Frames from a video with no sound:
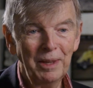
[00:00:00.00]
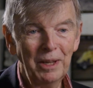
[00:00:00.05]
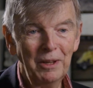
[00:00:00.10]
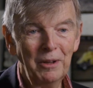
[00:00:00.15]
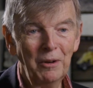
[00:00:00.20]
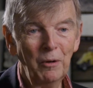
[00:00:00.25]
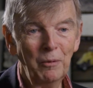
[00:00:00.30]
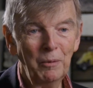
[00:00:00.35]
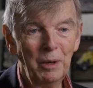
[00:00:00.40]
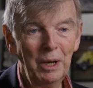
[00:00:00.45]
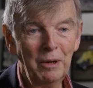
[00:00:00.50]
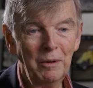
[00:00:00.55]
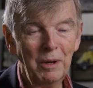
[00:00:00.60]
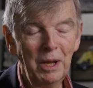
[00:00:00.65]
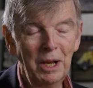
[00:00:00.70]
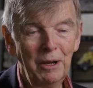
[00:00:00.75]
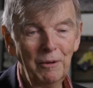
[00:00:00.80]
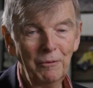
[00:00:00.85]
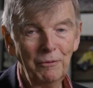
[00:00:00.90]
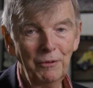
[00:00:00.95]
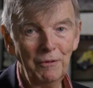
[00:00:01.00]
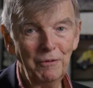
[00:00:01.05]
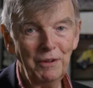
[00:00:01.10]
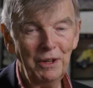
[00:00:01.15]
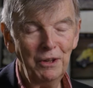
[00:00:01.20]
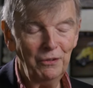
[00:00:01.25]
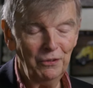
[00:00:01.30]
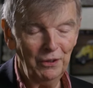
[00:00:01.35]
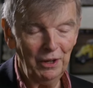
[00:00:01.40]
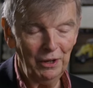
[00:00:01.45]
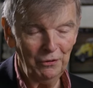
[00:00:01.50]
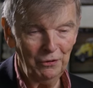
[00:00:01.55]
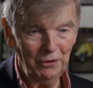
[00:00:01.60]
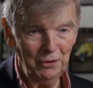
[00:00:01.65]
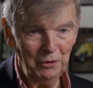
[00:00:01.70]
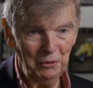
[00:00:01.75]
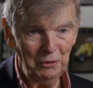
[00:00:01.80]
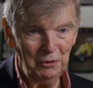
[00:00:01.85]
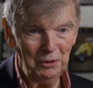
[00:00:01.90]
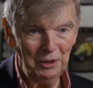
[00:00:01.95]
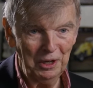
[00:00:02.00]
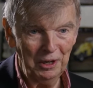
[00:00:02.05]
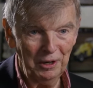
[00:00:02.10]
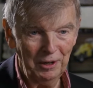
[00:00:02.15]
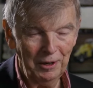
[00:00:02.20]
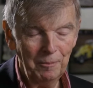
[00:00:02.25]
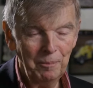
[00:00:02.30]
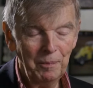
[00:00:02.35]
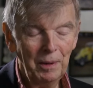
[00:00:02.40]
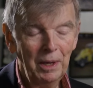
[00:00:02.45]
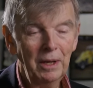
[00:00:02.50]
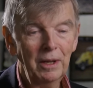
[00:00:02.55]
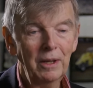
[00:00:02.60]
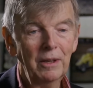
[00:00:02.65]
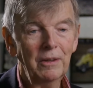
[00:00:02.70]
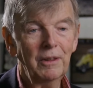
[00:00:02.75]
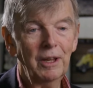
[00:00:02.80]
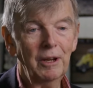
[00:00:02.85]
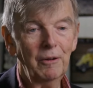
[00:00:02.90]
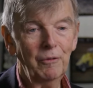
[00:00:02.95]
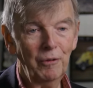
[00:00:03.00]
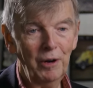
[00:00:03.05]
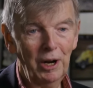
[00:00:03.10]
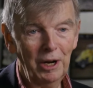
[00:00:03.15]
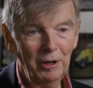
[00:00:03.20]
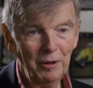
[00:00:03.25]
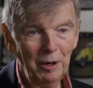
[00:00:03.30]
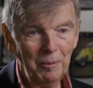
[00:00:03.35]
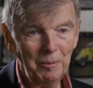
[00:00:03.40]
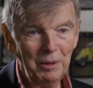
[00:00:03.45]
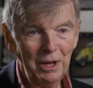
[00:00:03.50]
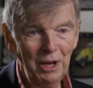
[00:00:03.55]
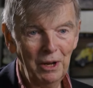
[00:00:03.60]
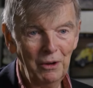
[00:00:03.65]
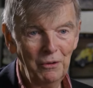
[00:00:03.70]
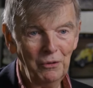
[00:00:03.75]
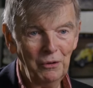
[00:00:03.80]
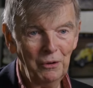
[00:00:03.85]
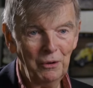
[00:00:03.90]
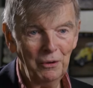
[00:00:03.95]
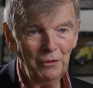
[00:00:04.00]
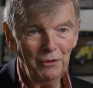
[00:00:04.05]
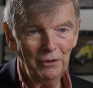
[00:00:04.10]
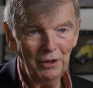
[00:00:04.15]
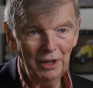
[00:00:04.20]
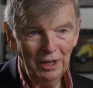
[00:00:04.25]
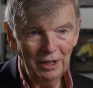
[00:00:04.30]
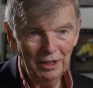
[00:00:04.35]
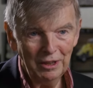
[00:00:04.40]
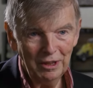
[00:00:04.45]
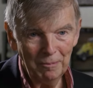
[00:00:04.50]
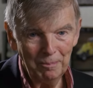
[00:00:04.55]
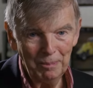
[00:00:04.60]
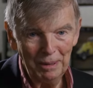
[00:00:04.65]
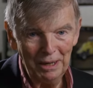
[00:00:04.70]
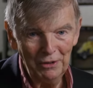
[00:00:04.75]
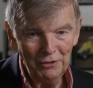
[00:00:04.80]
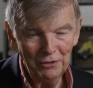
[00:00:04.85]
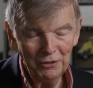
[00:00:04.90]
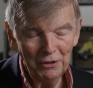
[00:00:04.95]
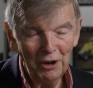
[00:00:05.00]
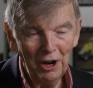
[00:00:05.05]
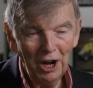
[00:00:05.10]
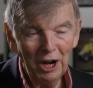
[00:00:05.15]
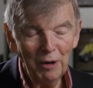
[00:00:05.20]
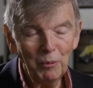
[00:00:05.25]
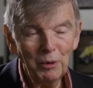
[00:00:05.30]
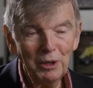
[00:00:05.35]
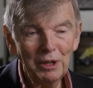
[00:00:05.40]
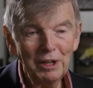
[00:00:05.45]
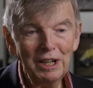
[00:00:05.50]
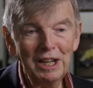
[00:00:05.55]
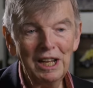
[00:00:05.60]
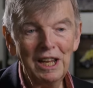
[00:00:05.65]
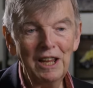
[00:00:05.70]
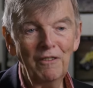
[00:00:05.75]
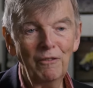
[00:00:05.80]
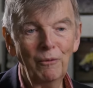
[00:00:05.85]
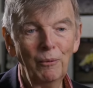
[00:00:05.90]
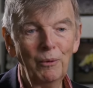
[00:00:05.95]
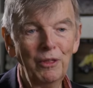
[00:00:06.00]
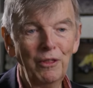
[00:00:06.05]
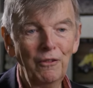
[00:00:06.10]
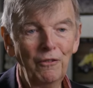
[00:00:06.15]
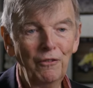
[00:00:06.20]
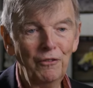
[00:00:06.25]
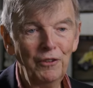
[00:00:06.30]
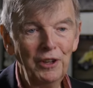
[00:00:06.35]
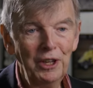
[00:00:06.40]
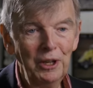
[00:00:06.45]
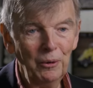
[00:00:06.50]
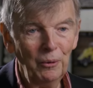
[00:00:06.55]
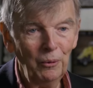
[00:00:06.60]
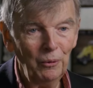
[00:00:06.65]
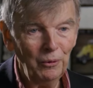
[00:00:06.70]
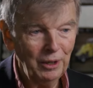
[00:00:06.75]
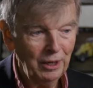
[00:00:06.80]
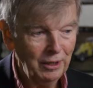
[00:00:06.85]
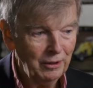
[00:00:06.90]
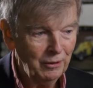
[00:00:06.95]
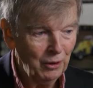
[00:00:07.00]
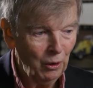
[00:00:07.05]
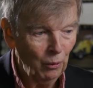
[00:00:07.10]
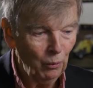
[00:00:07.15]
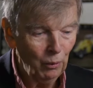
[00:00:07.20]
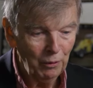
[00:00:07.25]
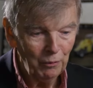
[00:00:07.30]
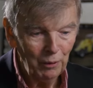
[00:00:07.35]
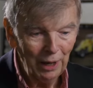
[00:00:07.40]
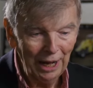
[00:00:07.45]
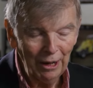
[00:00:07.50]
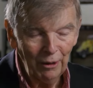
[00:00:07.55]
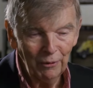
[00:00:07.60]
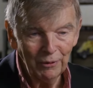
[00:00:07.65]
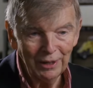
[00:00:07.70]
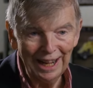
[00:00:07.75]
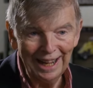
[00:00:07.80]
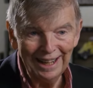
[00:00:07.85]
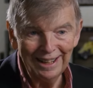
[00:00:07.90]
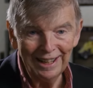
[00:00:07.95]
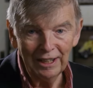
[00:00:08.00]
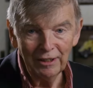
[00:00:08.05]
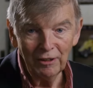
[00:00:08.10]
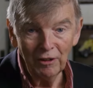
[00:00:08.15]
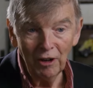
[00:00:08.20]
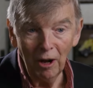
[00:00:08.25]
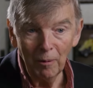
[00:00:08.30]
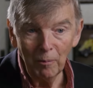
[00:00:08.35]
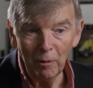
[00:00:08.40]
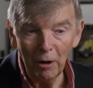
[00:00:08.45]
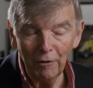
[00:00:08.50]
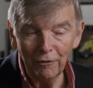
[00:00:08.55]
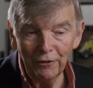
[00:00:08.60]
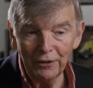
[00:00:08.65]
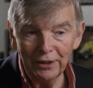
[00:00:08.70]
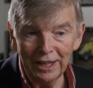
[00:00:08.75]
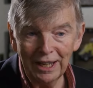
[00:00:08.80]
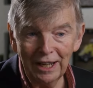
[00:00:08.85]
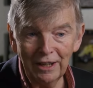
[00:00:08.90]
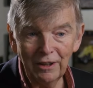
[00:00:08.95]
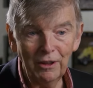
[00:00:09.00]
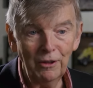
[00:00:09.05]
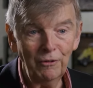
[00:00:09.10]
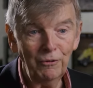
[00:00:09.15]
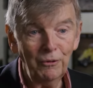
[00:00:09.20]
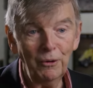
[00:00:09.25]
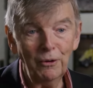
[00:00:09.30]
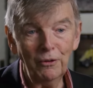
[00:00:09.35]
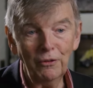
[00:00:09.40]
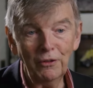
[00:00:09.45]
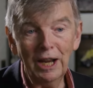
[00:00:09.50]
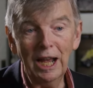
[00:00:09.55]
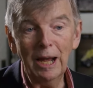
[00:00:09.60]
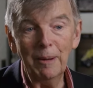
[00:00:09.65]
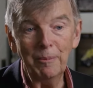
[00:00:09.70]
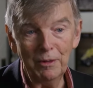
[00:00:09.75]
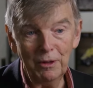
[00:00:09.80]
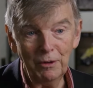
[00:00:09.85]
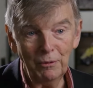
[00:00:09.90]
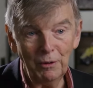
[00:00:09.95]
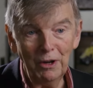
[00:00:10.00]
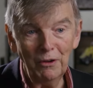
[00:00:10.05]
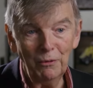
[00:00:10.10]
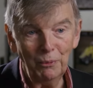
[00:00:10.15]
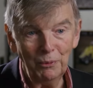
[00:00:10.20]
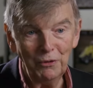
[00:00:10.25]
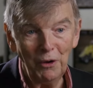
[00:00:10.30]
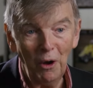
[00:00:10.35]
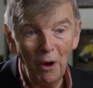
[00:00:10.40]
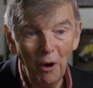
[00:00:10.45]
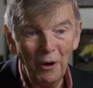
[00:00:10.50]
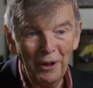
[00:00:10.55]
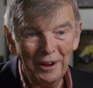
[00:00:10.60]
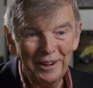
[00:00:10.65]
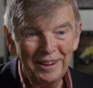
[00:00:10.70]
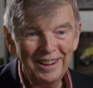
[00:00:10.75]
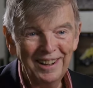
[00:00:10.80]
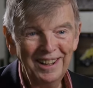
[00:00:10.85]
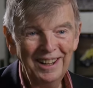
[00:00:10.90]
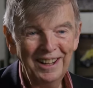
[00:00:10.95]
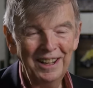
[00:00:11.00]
In 56 and earlier, they'd fire up the engines, the pace car would leave with the field and go around and then come off at the end of the first lap, and the race was on.